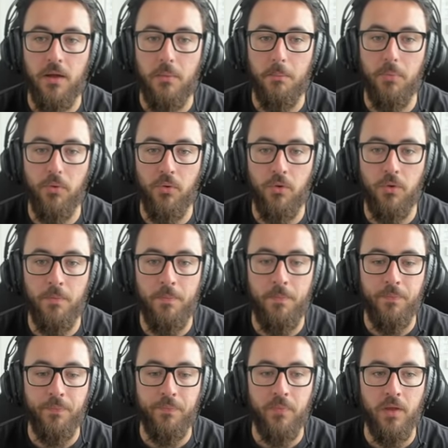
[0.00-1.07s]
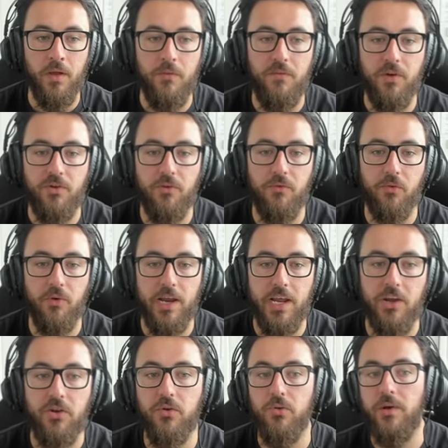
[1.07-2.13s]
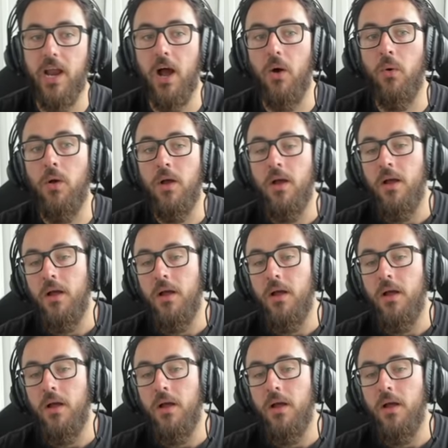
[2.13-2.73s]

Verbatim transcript: Boom. Fishing for an EQ. Now,